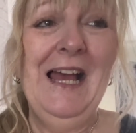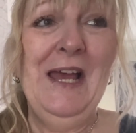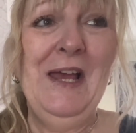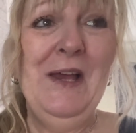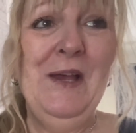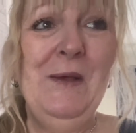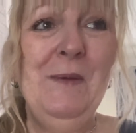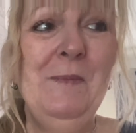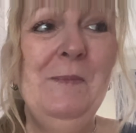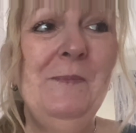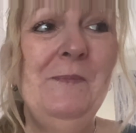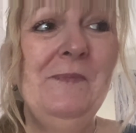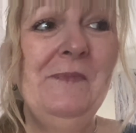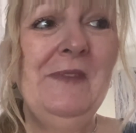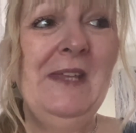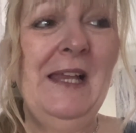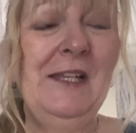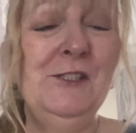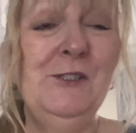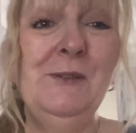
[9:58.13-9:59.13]
um,
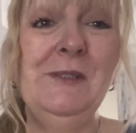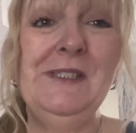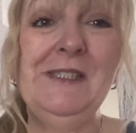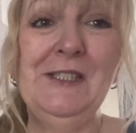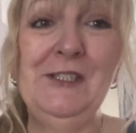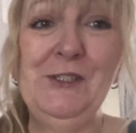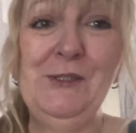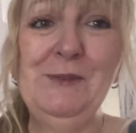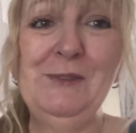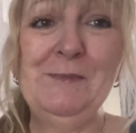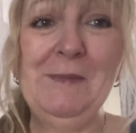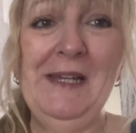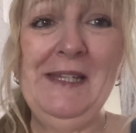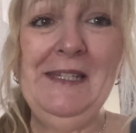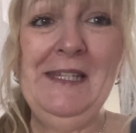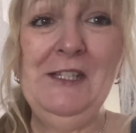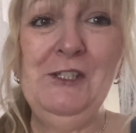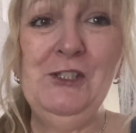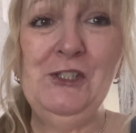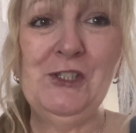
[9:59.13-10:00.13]
I do still use my
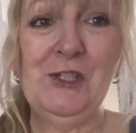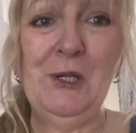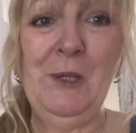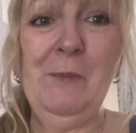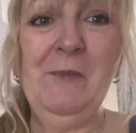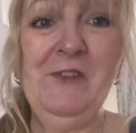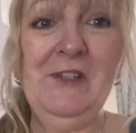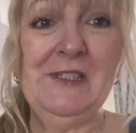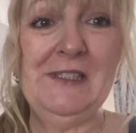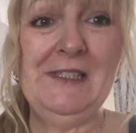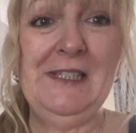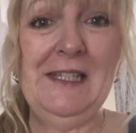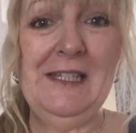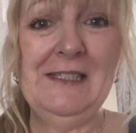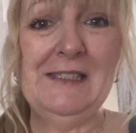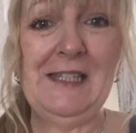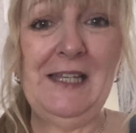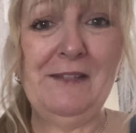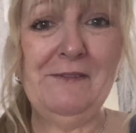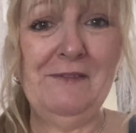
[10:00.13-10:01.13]
Ninja, obviously,
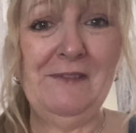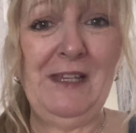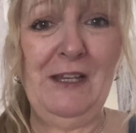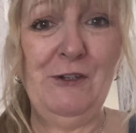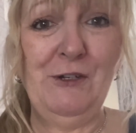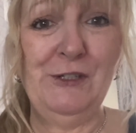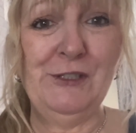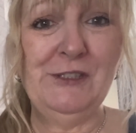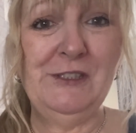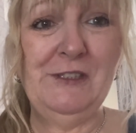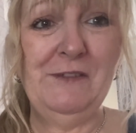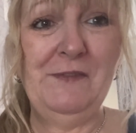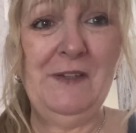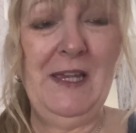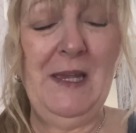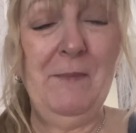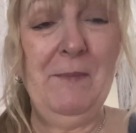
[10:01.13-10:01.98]
because that, that cost a fair